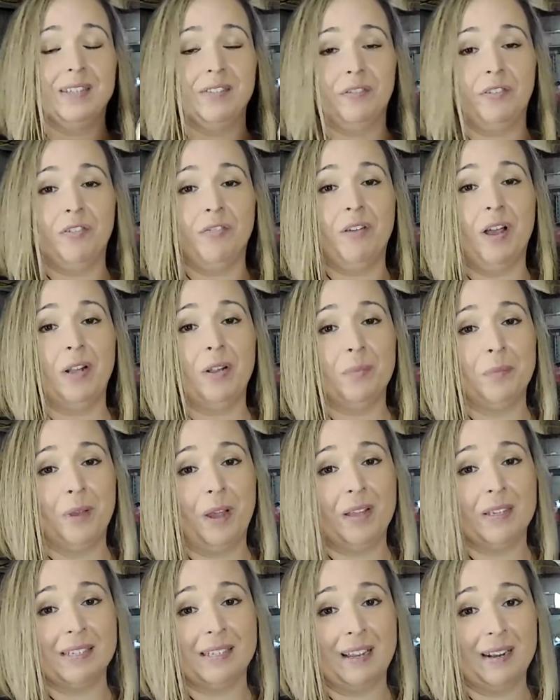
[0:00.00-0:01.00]
if you follow
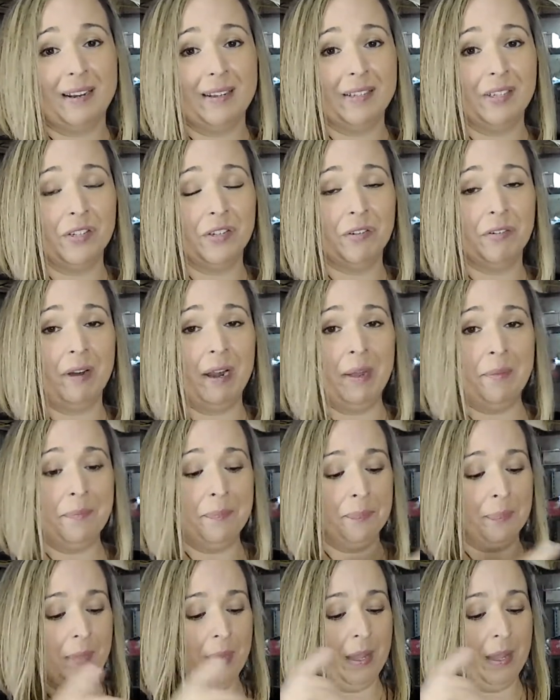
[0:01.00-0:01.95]
us on Instagram,